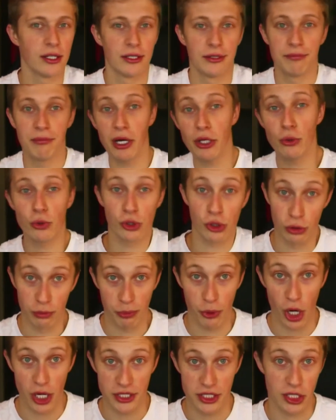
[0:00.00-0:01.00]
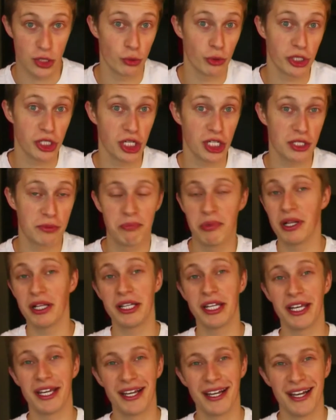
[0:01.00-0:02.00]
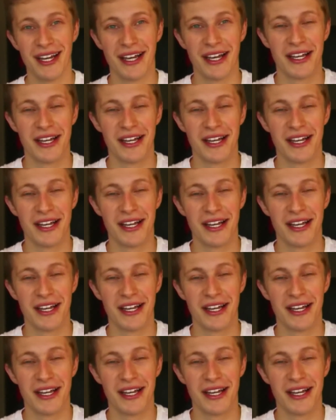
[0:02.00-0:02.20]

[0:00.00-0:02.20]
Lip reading: my usual process, which is building